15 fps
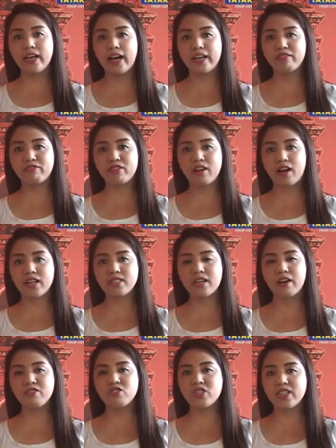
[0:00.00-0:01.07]
died for
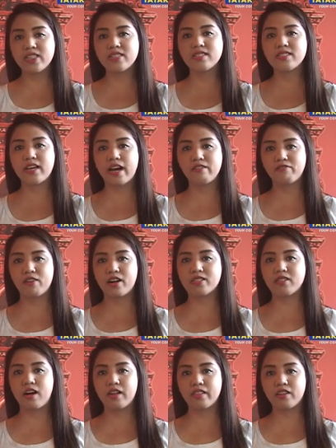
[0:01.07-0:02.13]
us, how Jesus died for
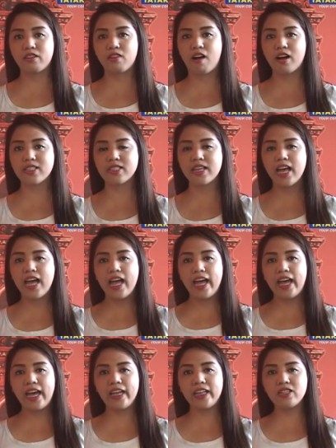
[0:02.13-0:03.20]
us on the cross.
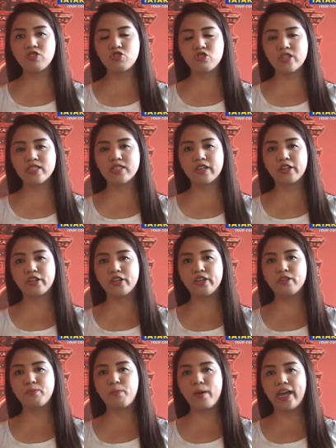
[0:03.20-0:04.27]
And it's just a
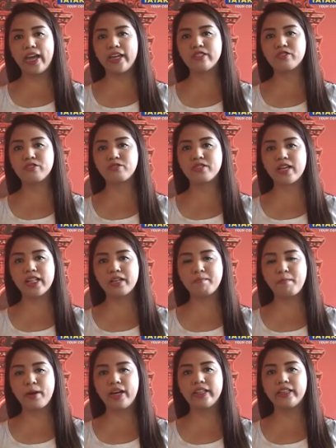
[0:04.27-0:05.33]
good way to
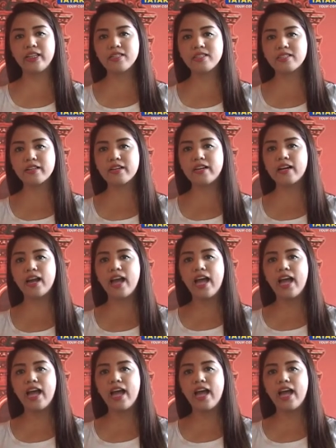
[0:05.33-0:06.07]
celebrate Easter